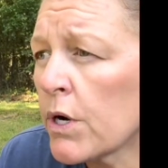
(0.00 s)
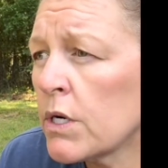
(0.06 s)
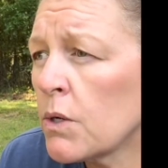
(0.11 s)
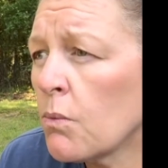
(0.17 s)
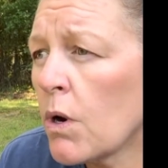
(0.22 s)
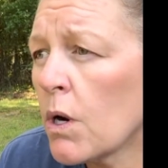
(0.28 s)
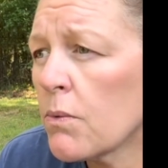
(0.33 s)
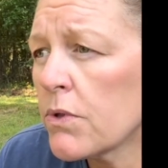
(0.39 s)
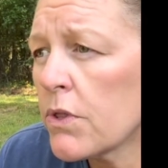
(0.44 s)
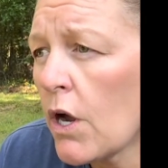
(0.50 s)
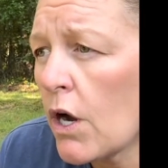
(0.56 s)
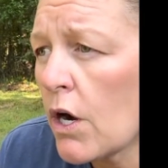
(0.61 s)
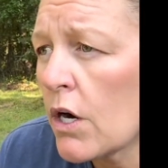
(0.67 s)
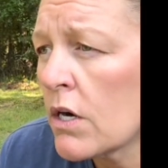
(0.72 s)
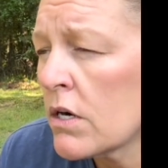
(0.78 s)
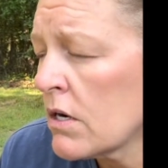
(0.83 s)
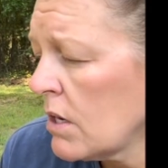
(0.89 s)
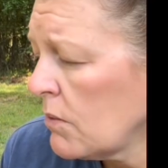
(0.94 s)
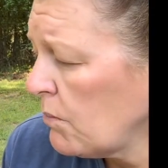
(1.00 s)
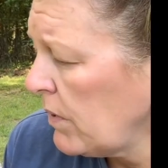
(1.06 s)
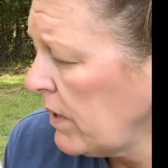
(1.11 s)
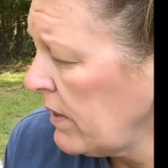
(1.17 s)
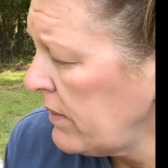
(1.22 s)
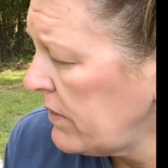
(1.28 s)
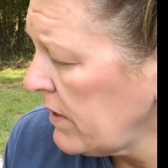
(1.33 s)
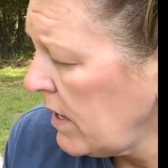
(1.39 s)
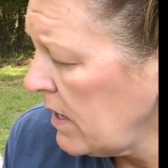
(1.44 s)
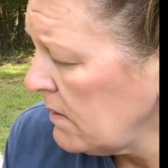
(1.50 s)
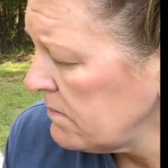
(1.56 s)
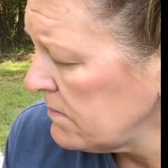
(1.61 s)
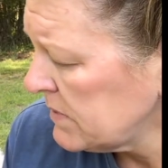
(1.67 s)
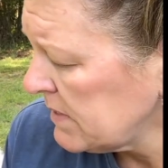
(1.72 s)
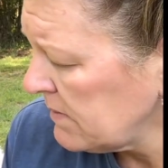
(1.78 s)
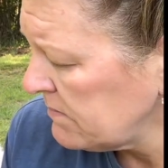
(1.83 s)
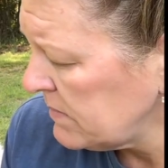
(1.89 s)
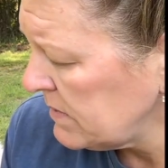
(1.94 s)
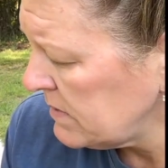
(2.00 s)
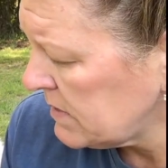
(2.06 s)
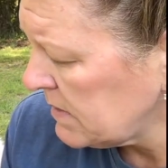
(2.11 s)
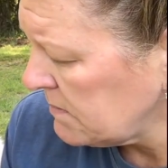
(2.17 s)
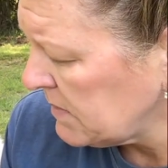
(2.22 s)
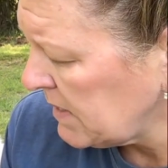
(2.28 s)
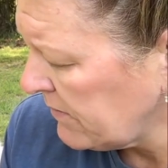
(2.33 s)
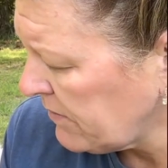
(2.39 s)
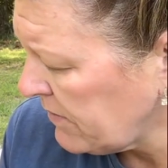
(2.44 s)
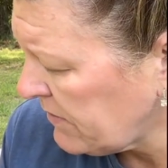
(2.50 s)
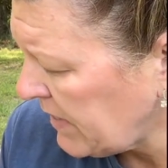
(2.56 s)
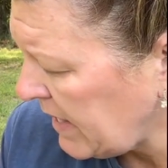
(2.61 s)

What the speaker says: going to work with her with some different